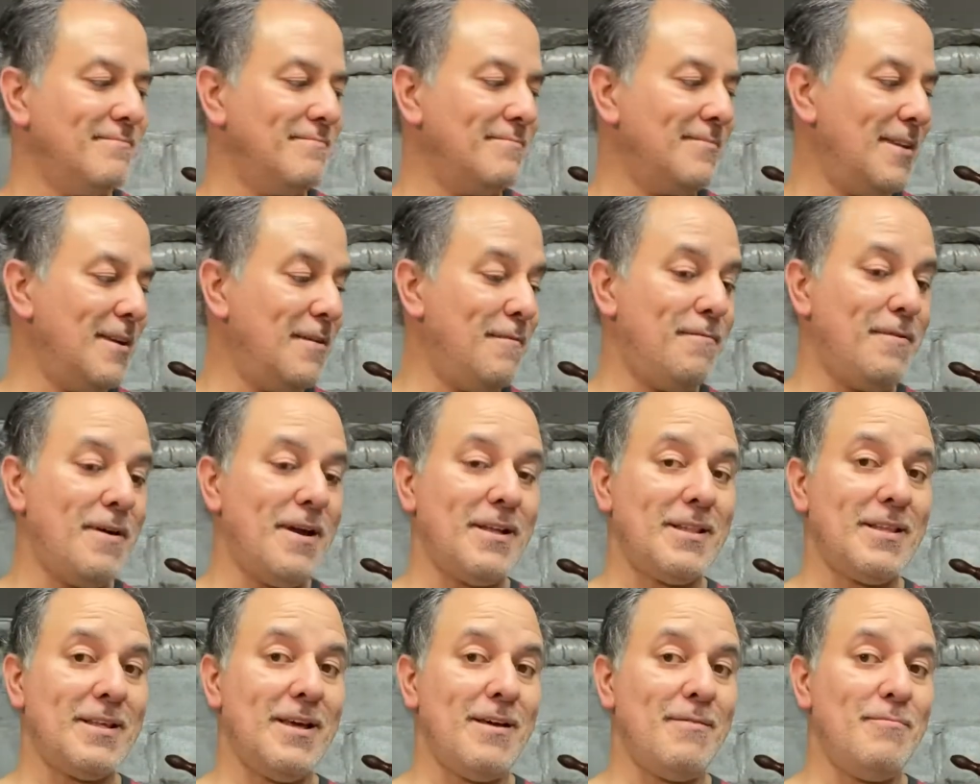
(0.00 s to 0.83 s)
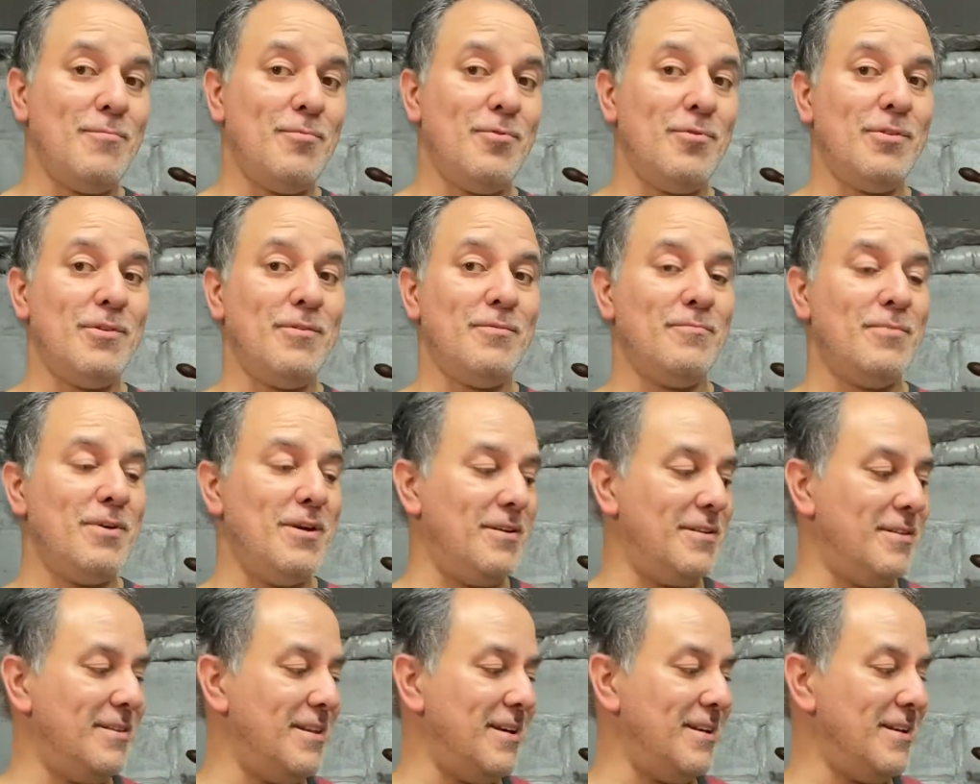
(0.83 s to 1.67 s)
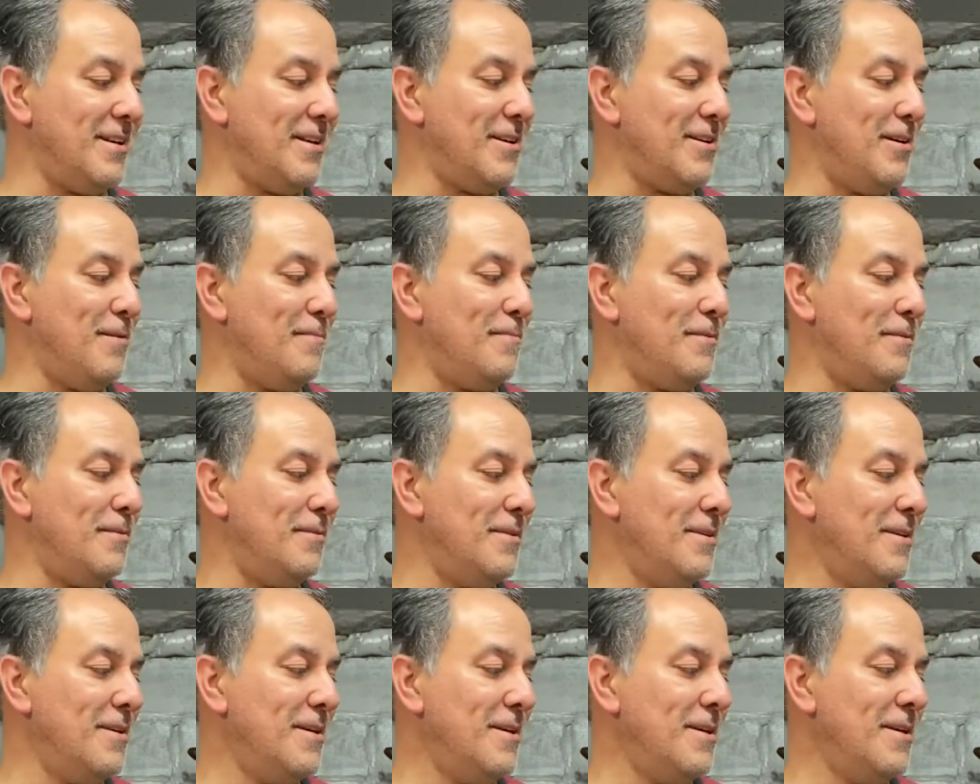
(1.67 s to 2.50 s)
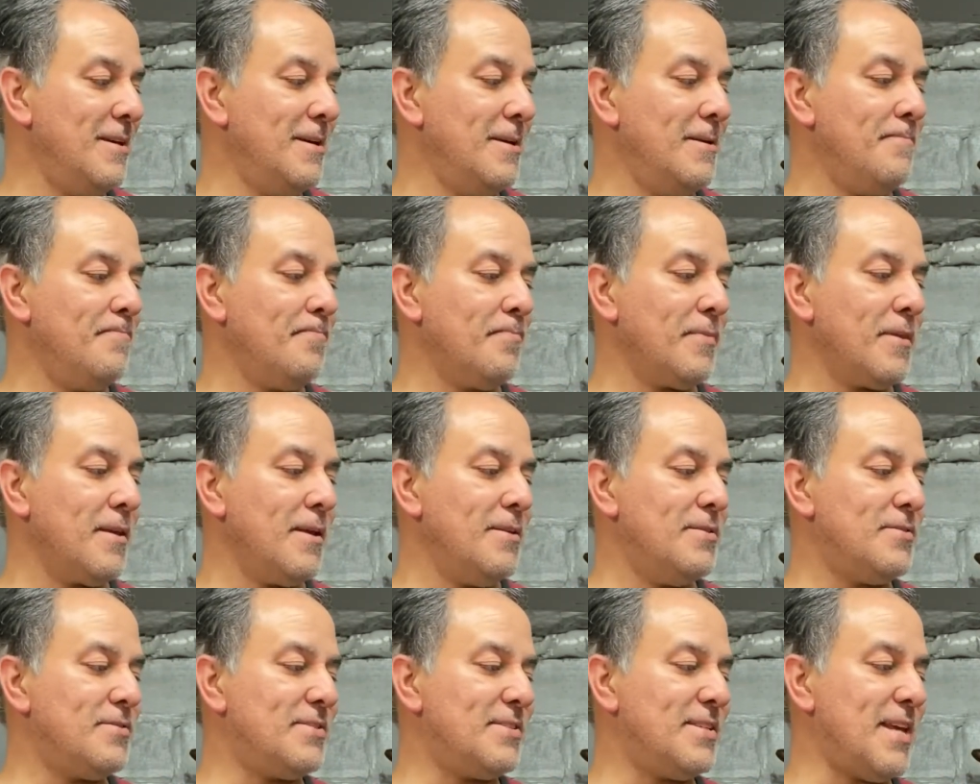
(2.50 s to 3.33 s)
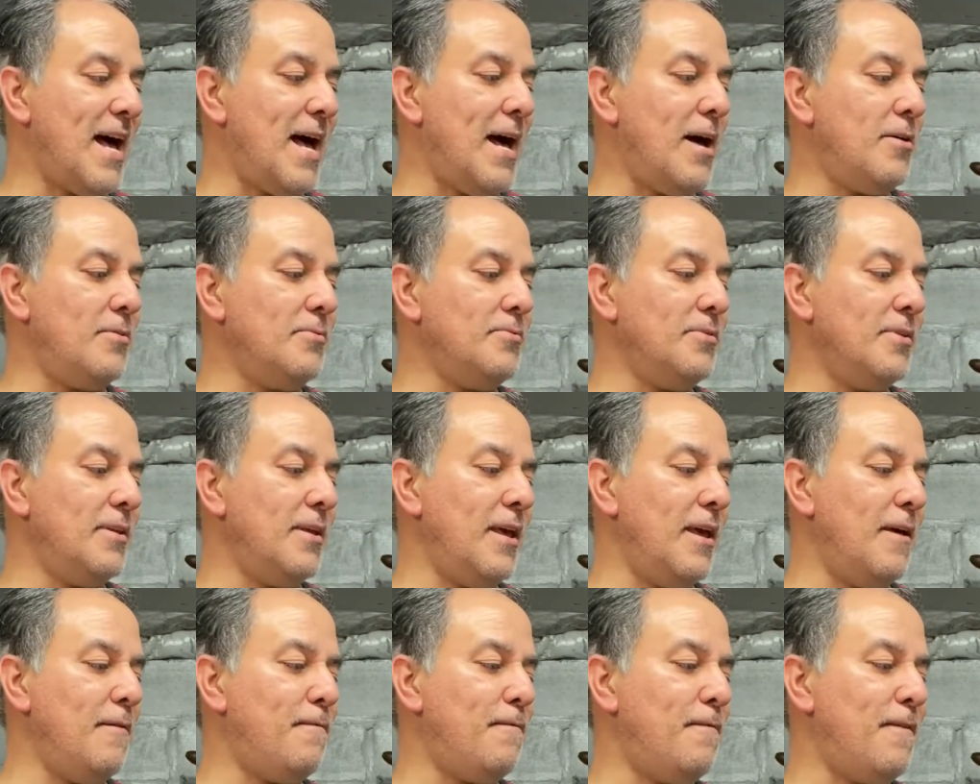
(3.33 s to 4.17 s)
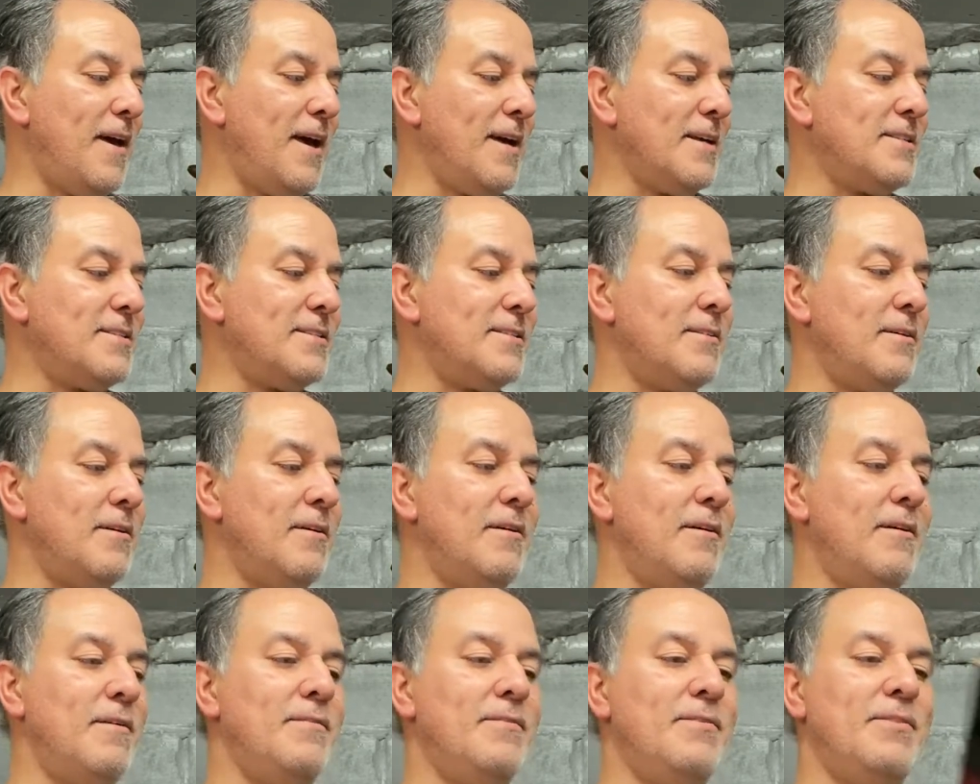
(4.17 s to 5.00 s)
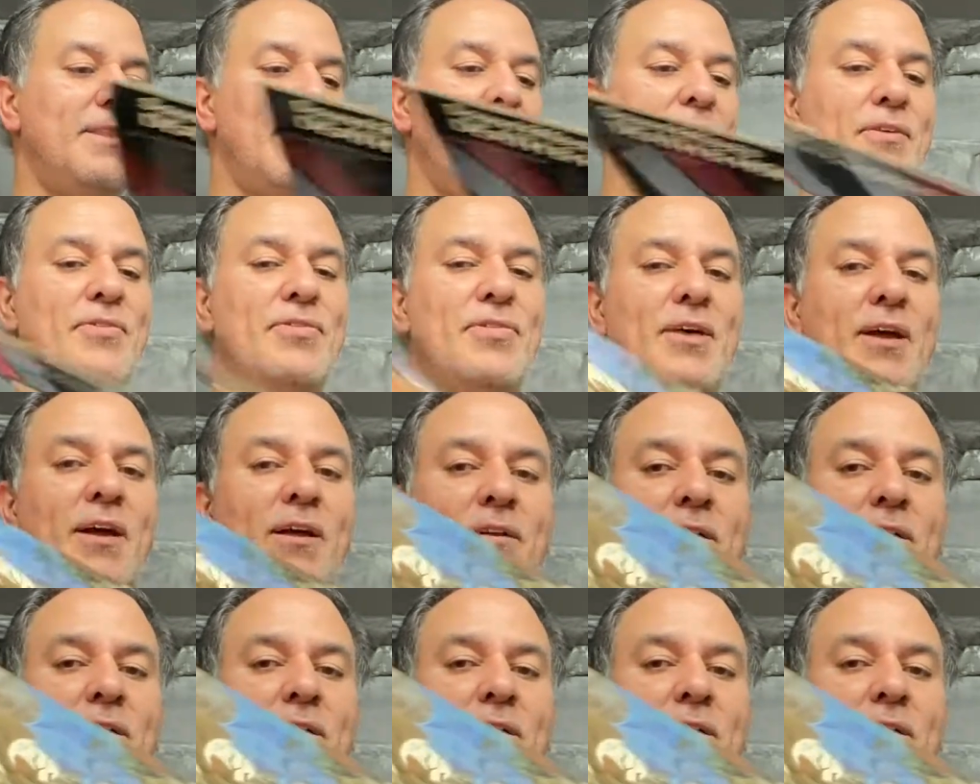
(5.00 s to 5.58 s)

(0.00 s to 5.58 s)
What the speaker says: In fact, I have more than a couple. Sound Effects, Death, and